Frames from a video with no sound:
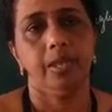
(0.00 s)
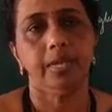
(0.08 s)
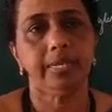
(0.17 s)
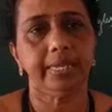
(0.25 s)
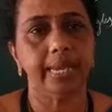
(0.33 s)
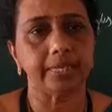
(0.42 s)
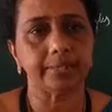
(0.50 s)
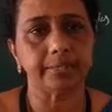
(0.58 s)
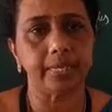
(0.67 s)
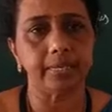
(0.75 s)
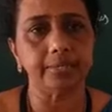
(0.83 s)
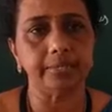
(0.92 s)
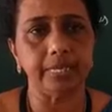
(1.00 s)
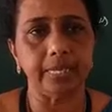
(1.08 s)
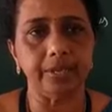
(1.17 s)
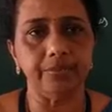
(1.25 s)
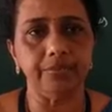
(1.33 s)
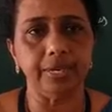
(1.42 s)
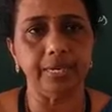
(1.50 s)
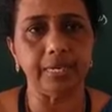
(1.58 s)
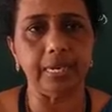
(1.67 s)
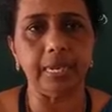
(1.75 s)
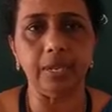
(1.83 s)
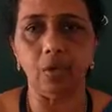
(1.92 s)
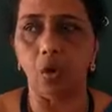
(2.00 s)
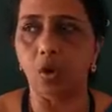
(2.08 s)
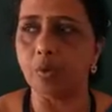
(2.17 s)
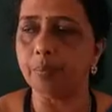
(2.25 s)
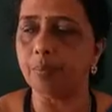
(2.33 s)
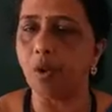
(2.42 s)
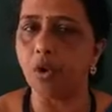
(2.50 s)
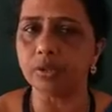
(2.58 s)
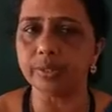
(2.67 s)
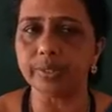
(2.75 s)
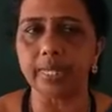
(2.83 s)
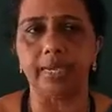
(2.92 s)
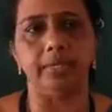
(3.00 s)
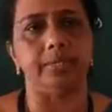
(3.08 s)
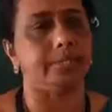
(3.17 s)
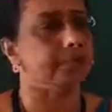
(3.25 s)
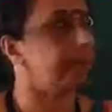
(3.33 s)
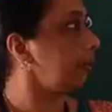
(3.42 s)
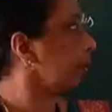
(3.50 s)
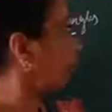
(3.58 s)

It extends infinitely on both sides.